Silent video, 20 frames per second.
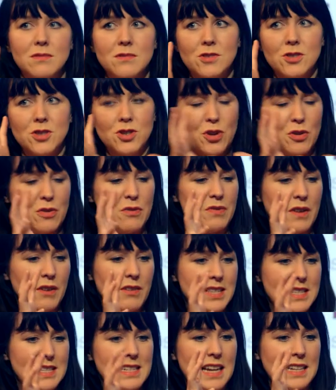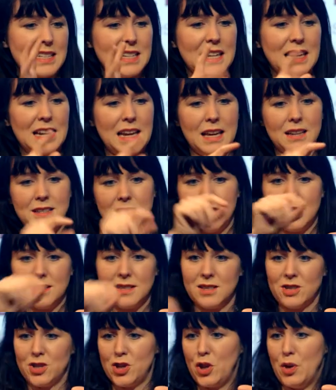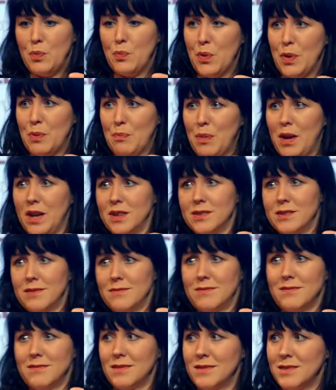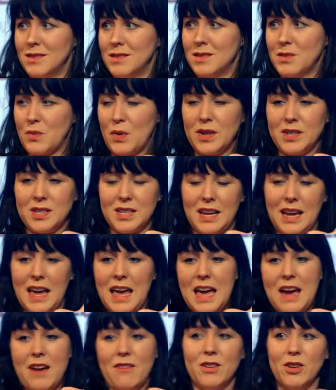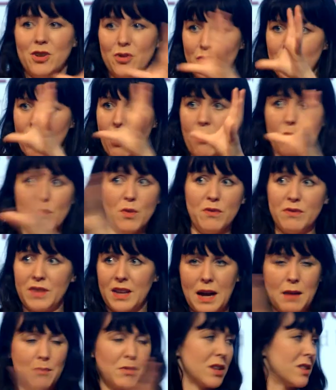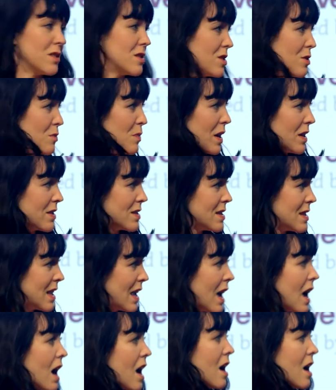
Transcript: shoot very statically because there's a tube with blood squirting here and you can't move the camera because you'd be able to see it.